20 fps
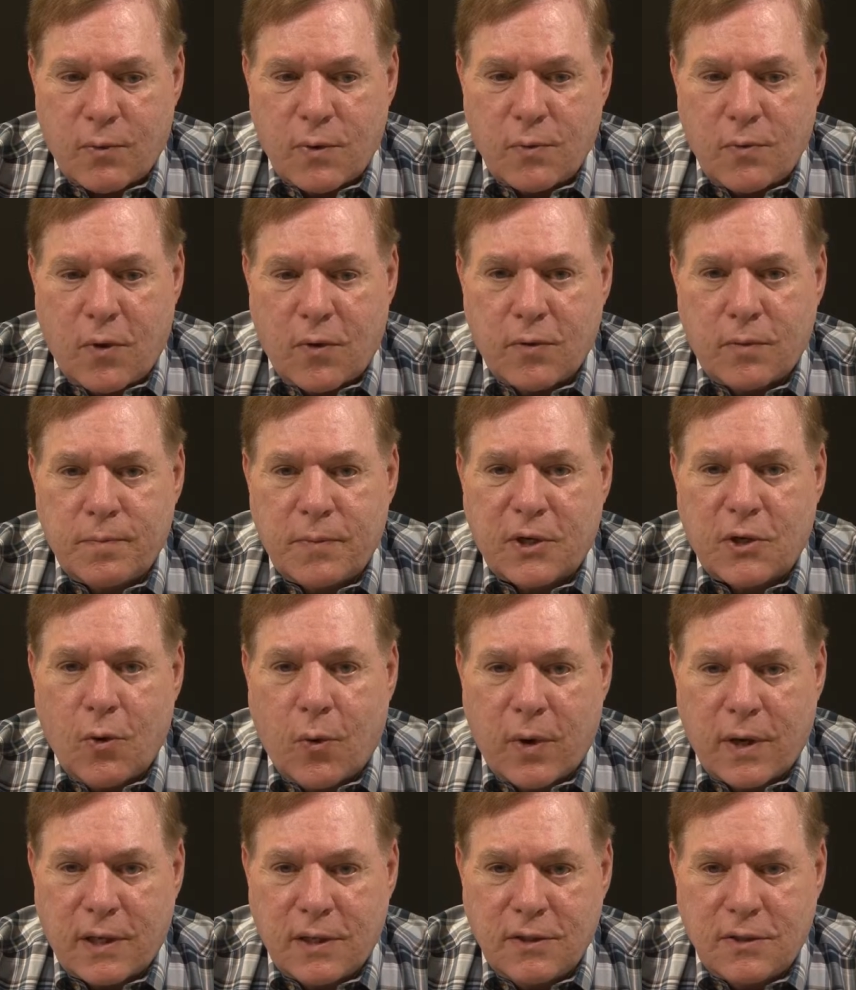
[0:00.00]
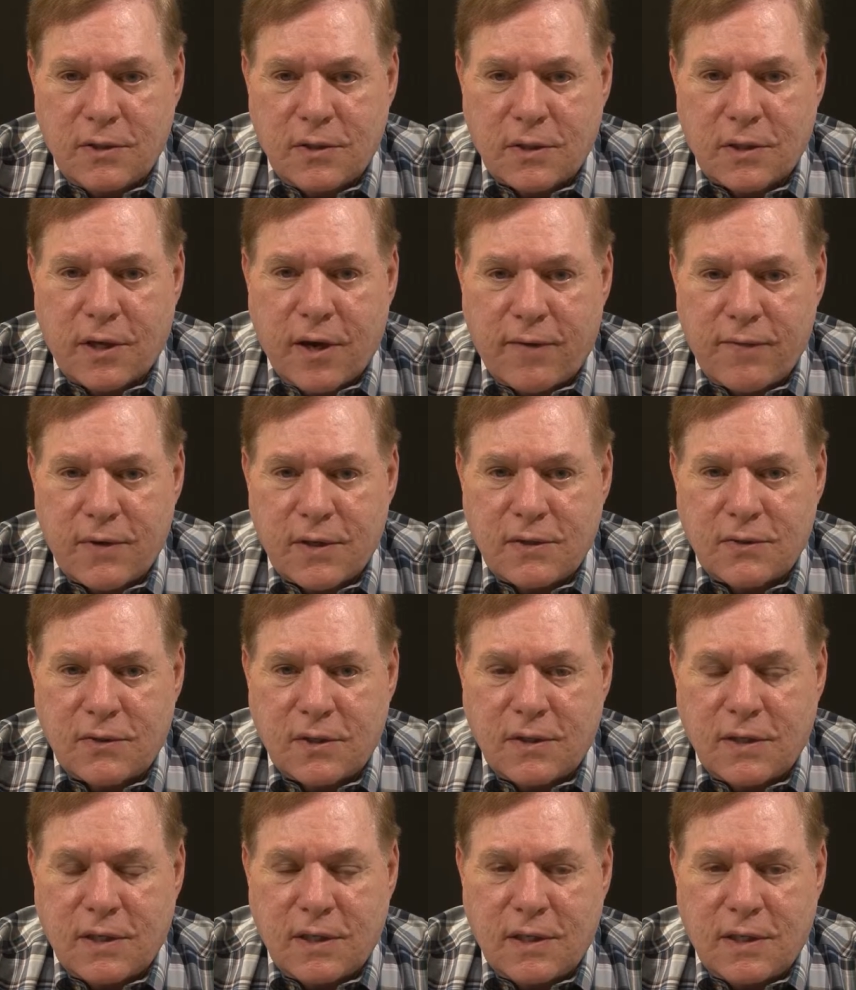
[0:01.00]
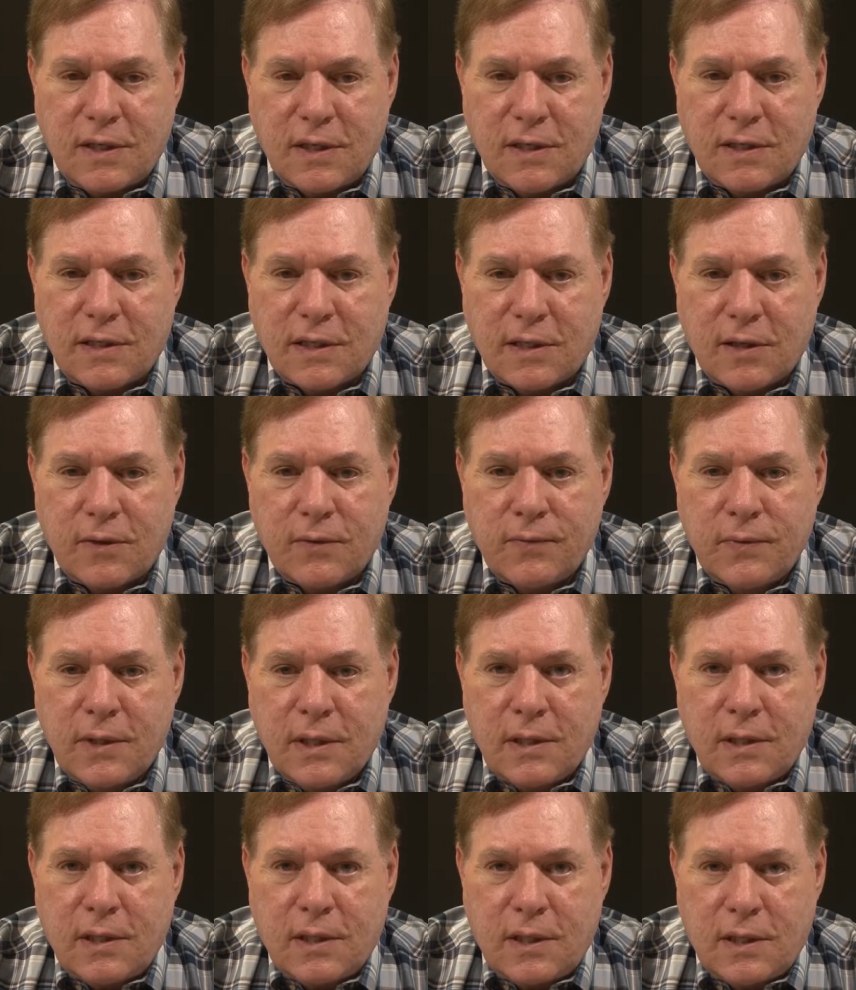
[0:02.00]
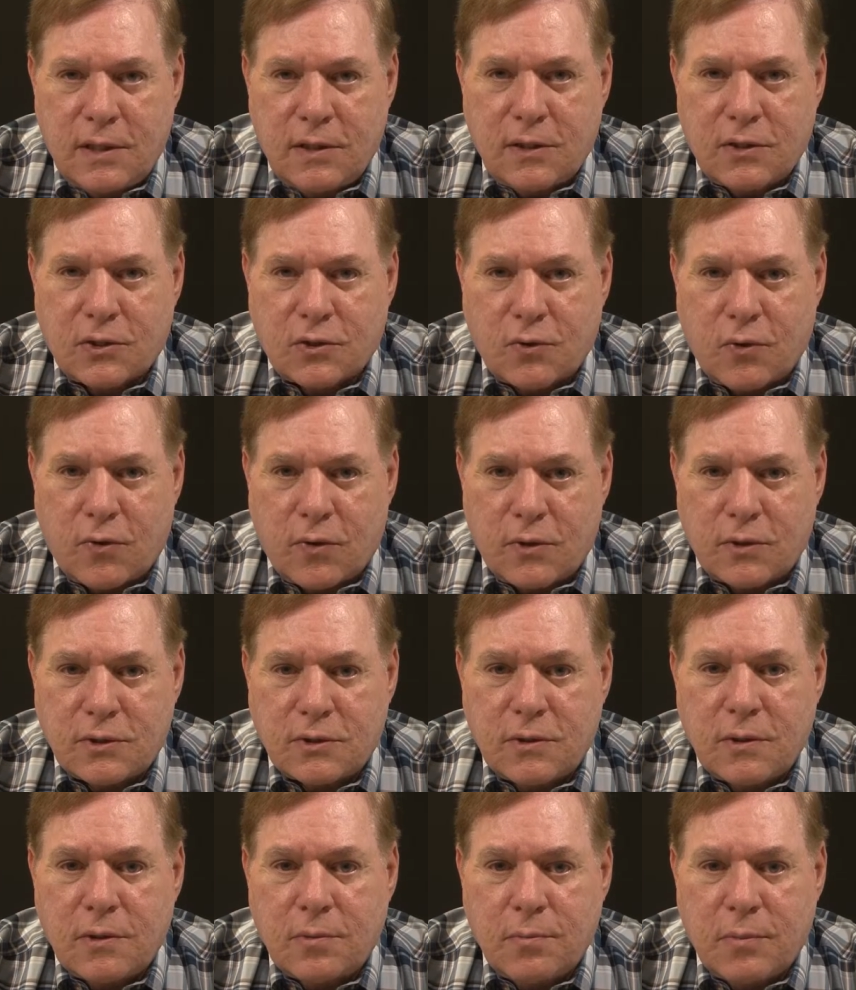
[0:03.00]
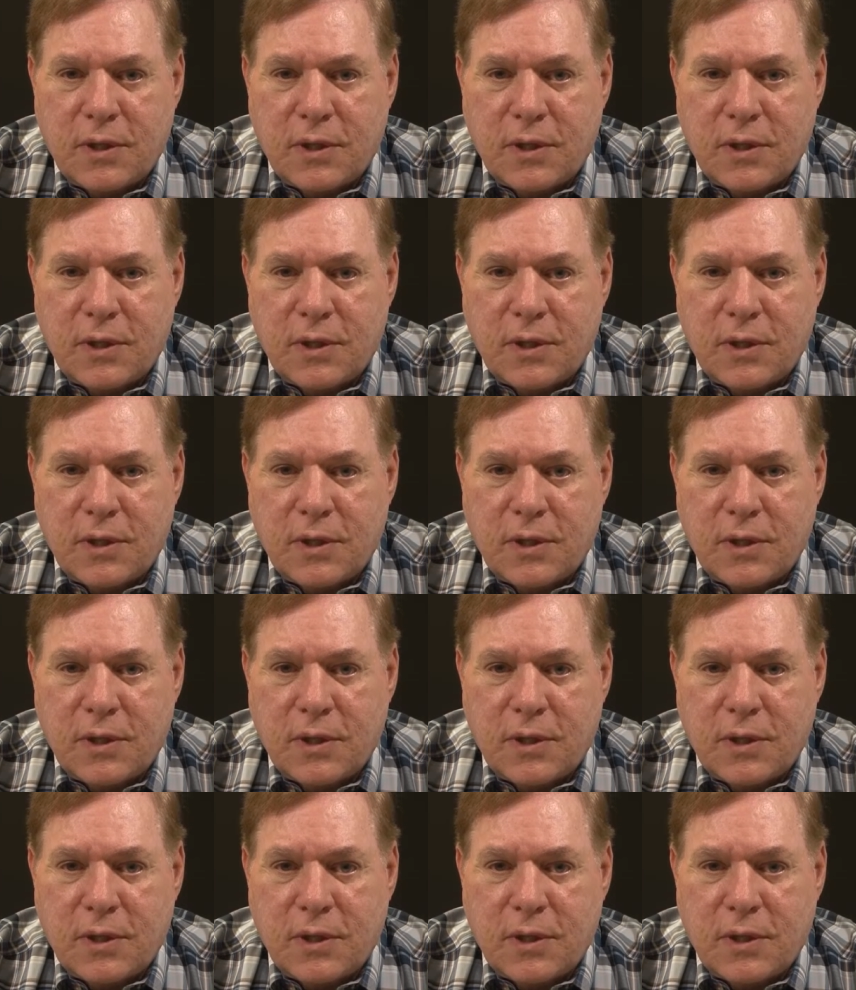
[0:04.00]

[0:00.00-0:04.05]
We won't be going into governance in any detail in this course,